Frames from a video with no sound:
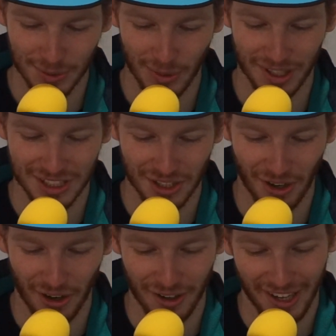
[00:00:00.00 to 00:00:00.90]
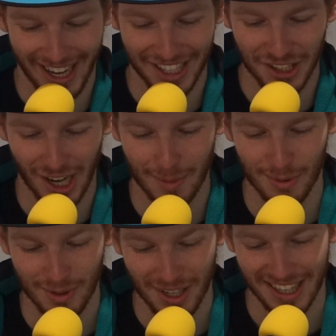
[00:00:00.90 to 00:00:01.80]
were in tow, each
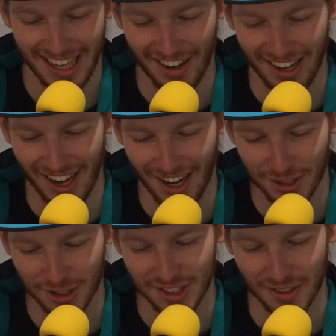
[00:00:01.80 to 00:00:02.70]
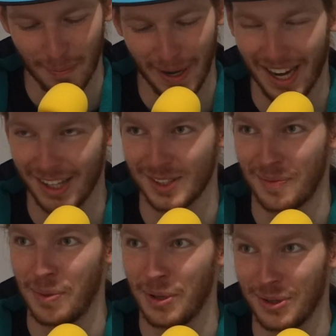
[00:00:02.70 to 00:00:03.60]
camel carrying hundreds of pounds
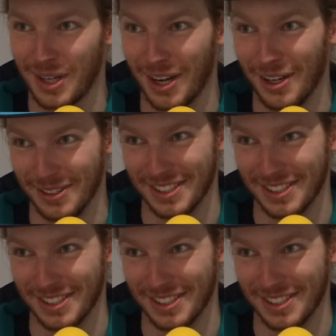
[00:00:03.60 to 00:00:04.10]
of pure gold.